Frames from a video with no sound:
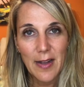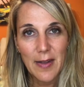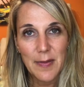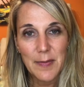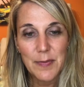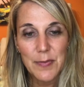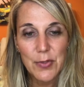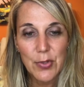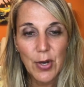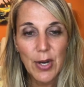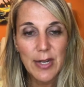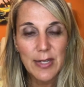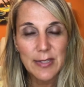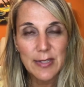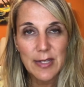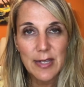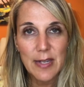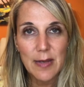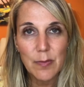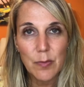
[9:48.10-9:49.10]
Trying
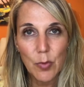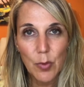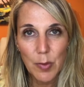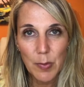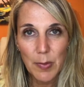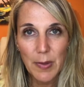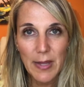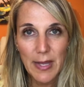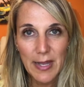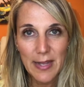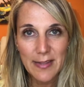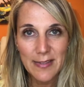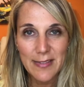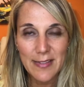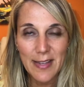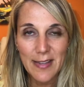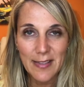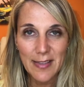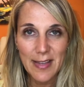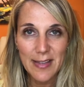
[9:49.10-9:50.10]
to eat more plants
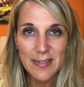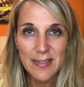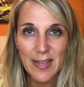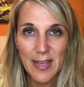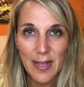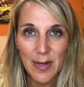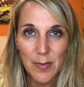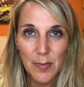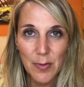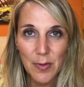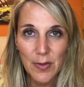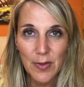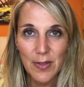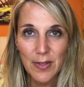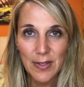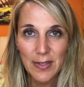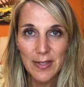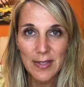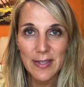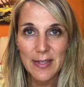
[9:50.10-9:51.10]
and less animal
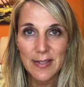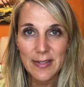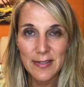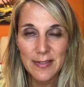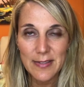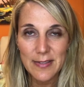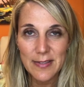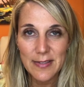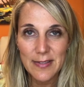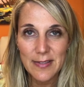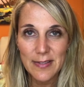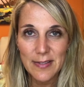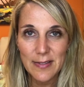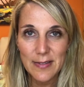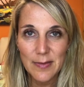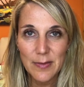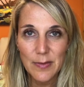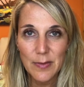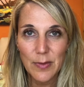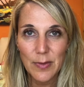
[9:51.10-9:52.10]

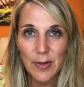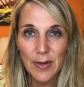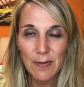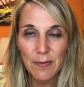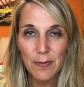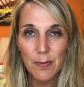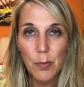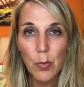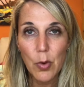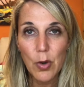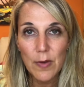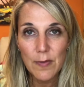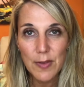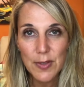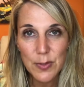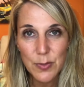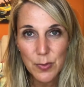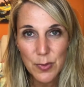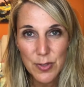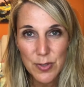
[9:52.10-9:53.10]
if more of
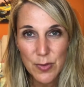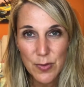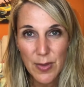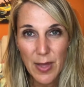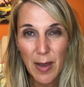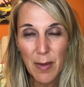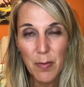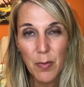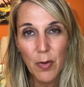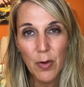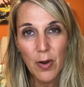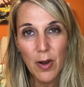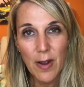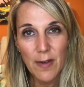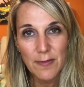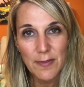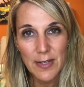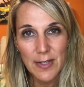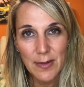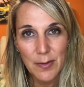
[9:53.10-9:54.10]
us would do that more
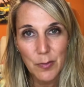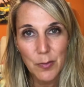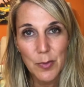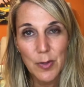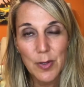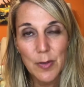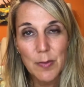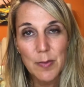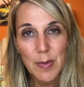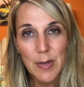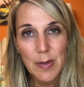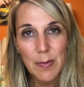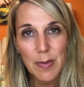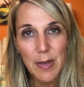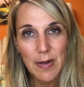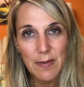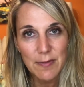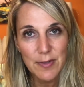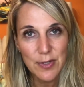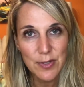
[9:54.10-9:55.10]
often, it would be
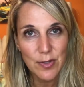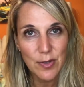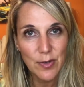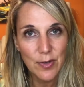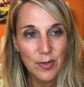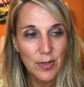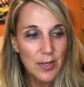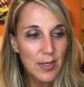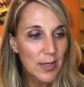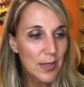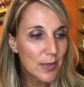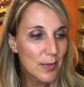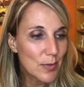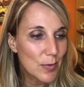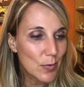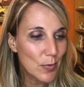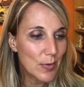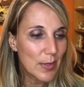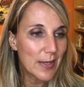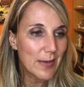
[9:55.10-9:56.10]
beneficial
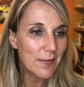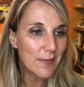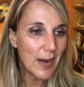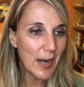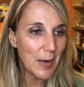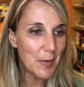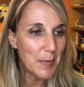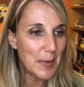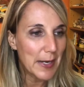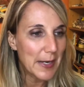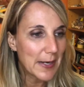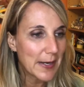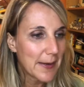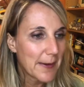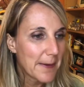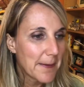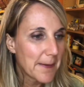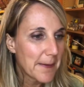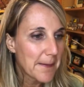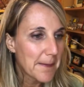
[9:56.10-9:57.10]
to the environment.
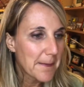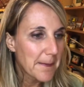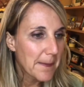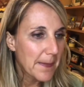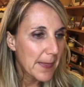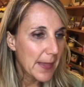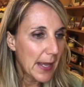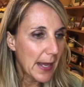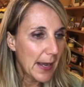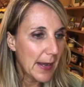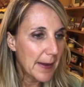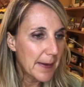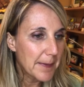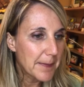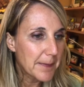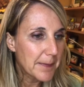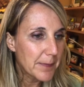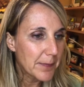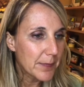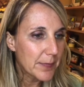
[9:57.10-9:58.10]

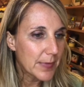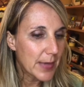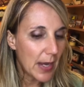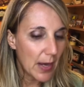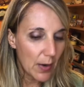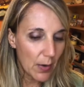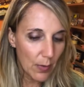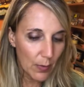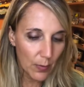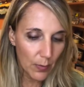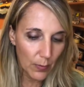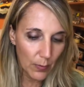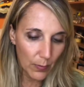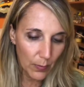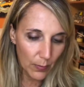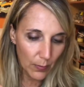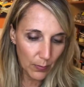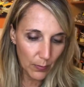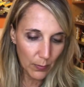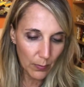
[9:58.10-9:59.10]
Now,
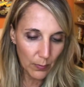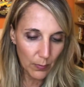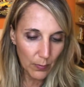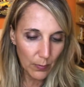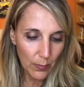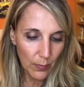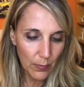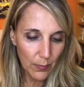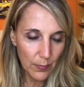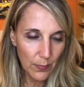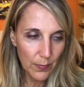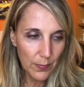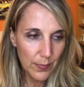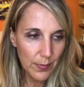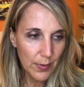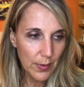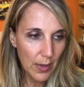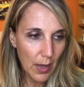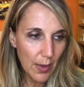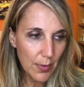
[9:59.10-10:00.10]

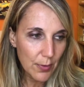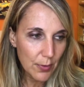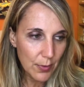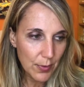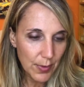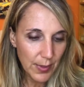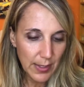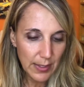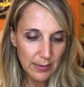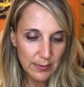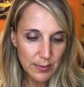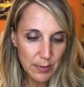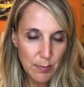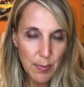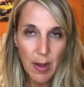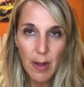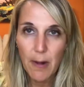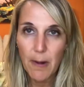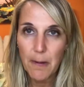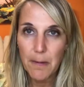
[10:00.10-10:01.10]
Other things
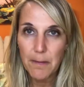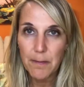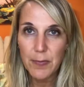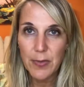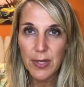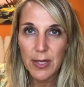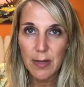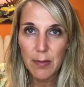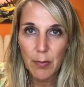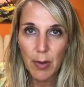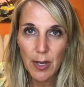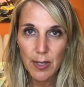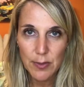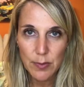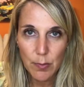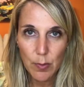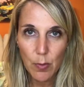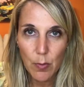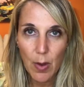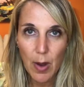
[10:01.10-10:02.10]
about the
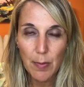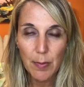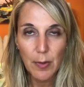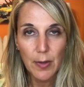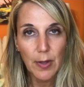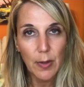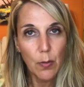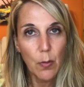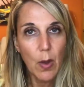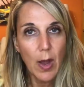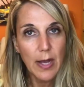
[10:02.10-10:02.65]
Impossible Whopper, like why